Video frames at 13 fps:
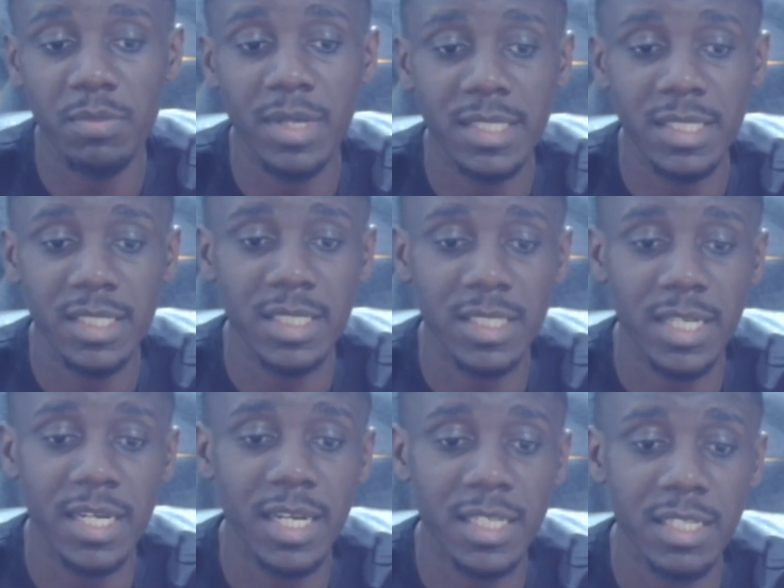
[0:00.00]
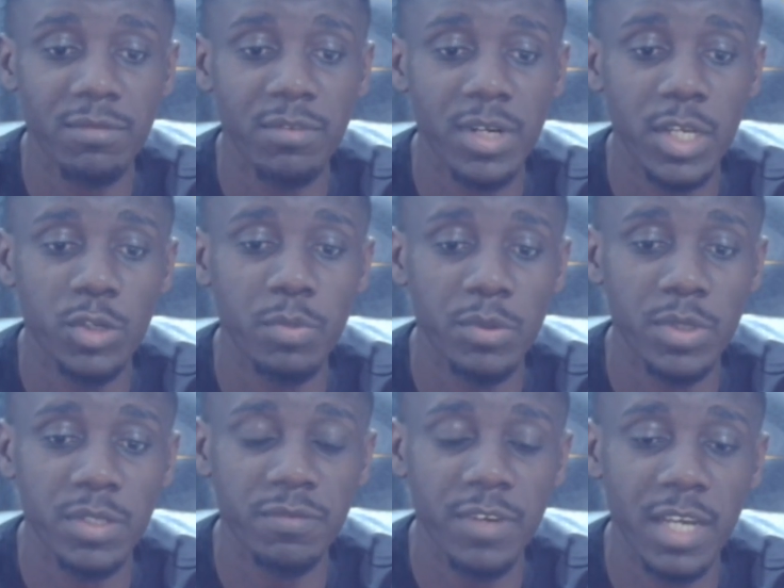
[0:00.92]
Man City and Arsenal are gonna hate to play
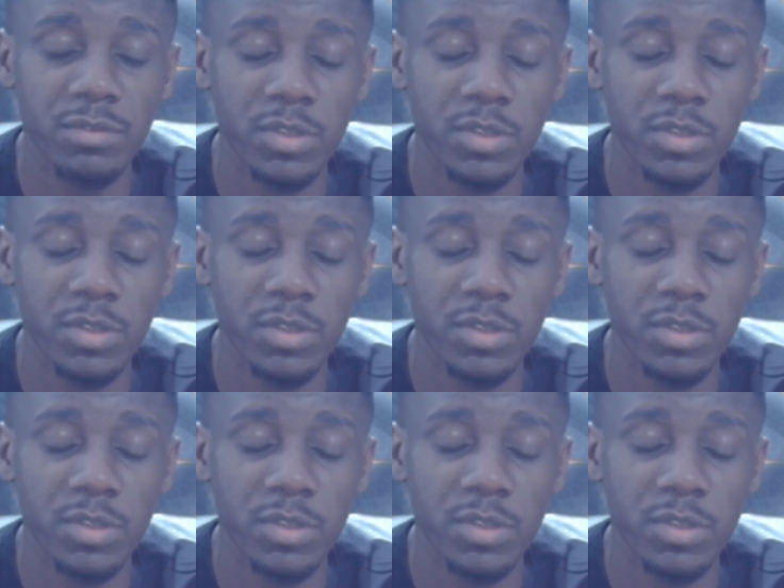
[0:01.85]
25.